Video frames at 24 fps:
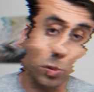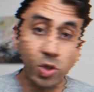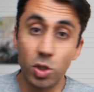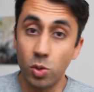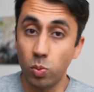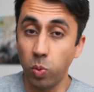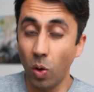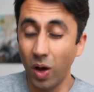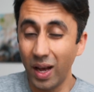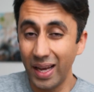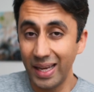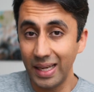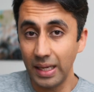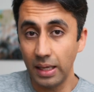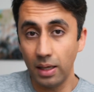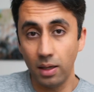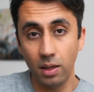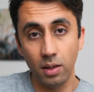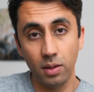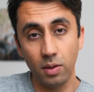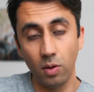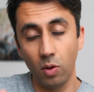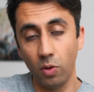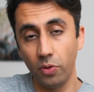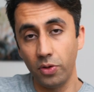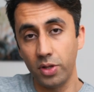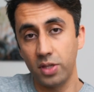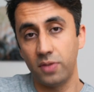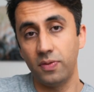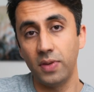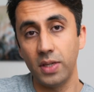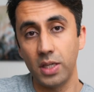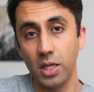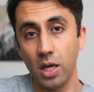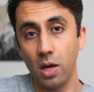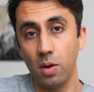which is why on this
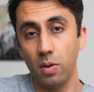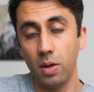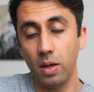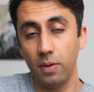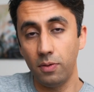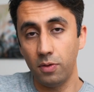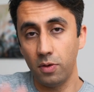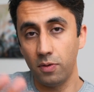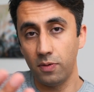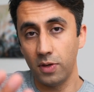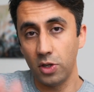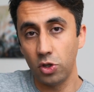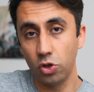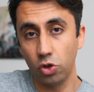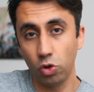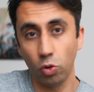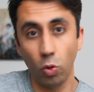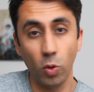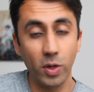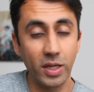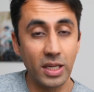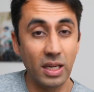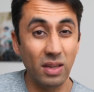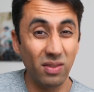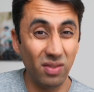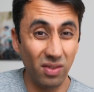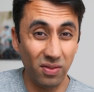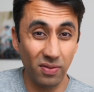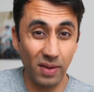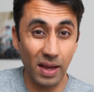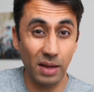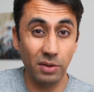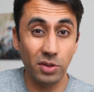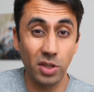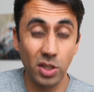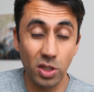video, if you've enjoyed it, if you
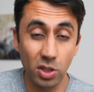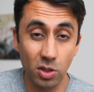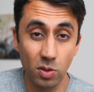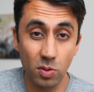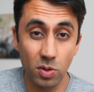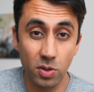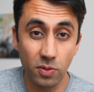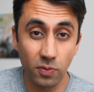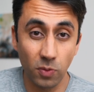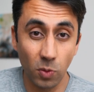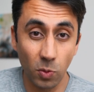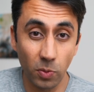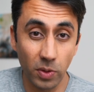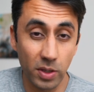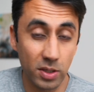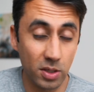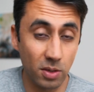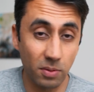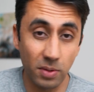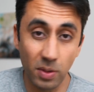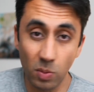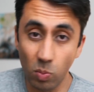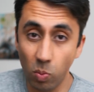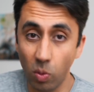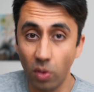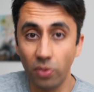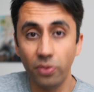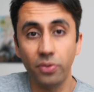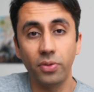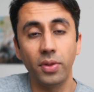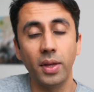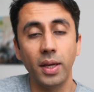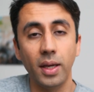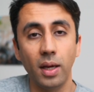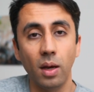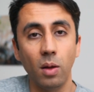found it useful, there's only one
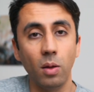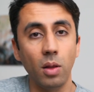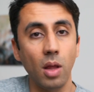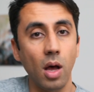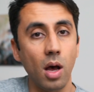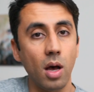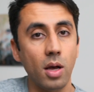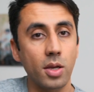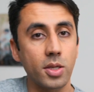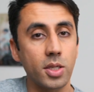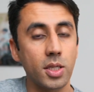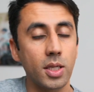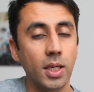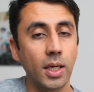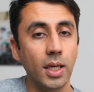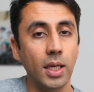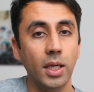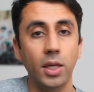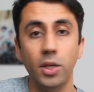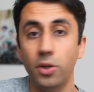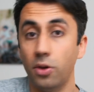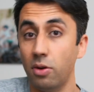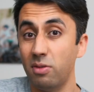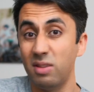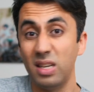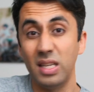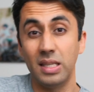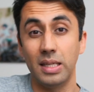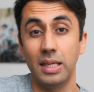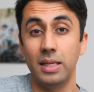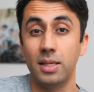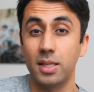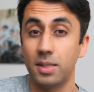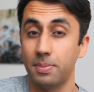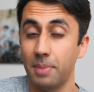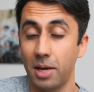thing I'll ask. You don't need
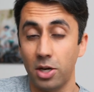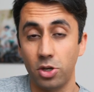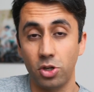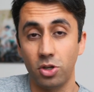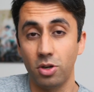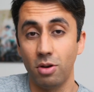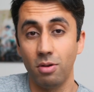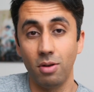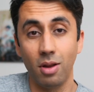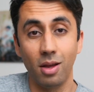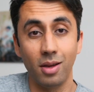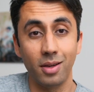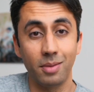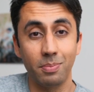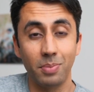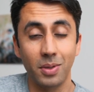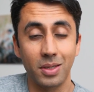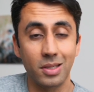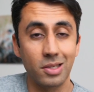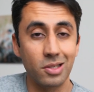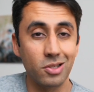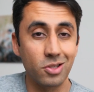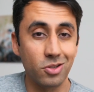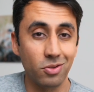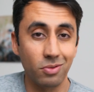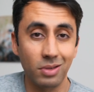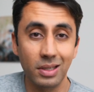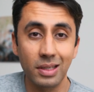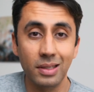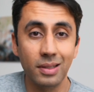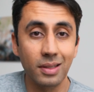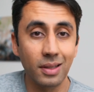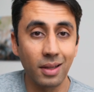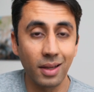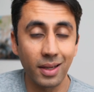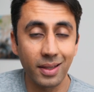to smash no like buttons or
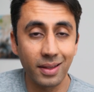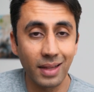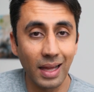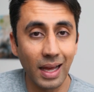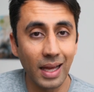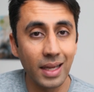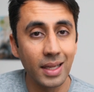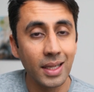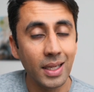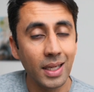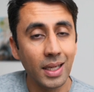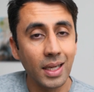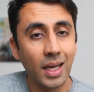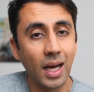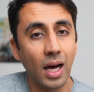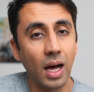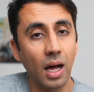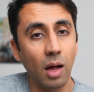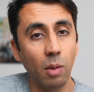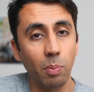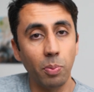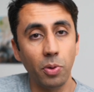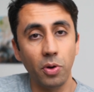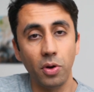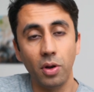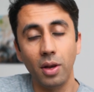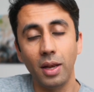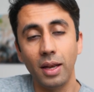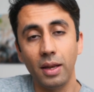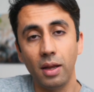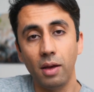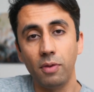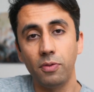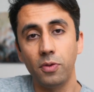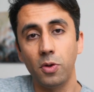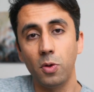anything like that. I'll put
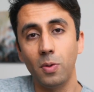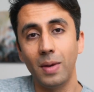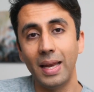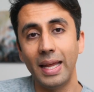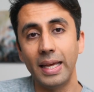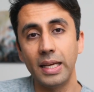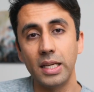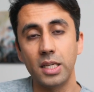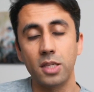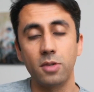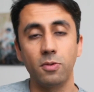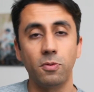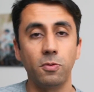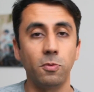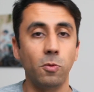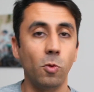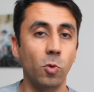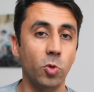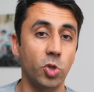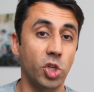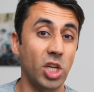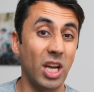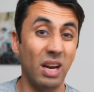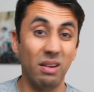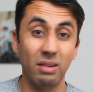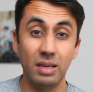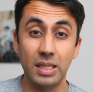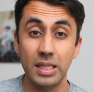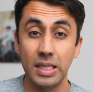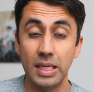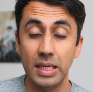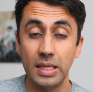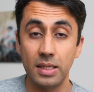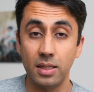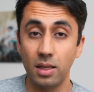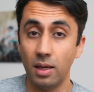a, a few links for
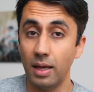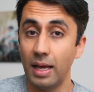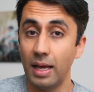charities that